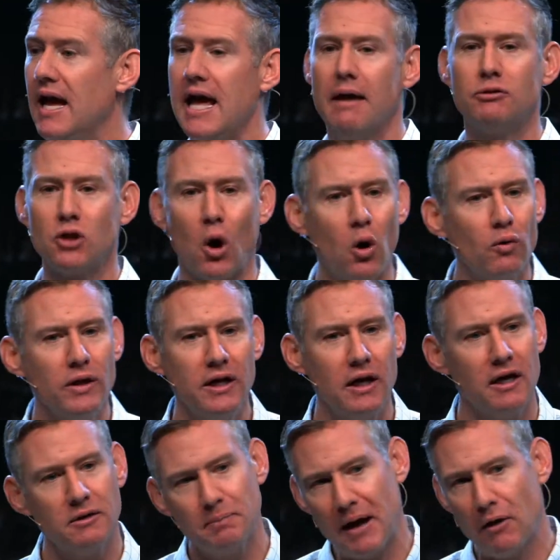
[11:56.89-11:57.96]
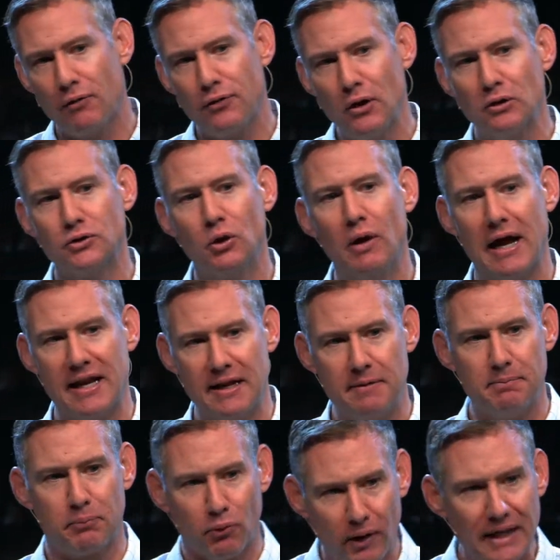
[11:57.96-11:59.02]
It was only about those who had
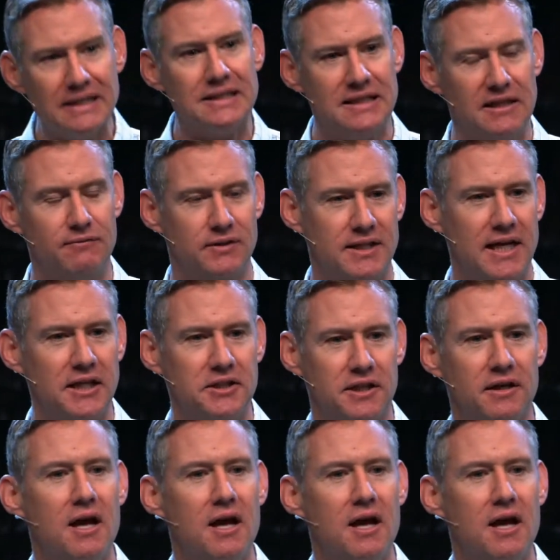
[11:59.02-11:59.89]
embraced the invitation,